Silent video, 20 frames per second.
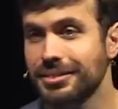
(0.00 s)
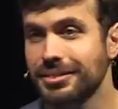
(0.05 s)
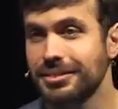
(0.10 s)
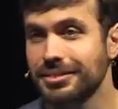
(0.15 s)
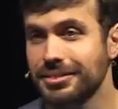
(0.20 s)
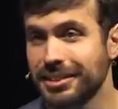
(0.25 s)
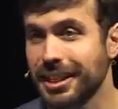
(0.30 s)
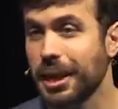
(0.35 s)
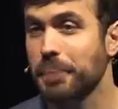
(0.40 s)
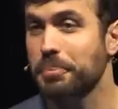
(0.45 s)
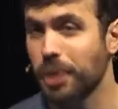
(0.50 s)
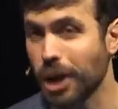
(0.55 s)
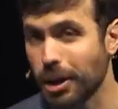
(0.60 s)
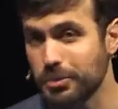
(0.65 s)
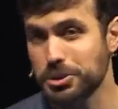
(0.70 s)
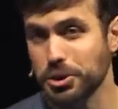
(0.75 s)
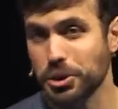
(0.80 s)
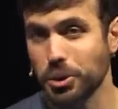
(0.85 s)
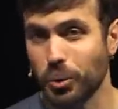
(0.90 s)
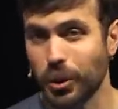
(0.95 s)
Did that
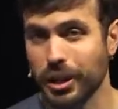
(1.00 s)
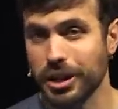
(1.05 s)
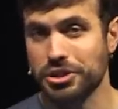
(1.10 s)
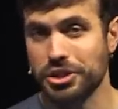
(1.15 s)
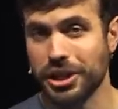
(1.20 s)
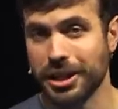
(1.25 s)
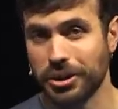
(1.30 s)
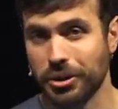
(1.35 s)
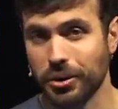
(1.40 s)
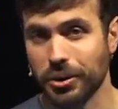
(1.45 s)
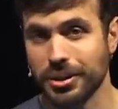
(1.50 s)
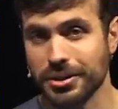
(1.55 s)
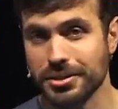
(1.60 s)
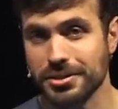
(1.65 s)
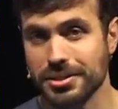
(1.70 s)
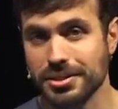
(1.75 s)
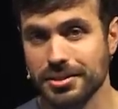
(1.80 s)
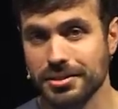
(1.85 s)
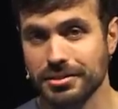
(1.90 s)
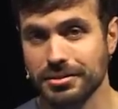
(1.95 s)
prompt you to want to check
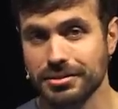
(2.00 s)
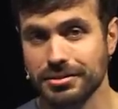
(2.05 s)
yours?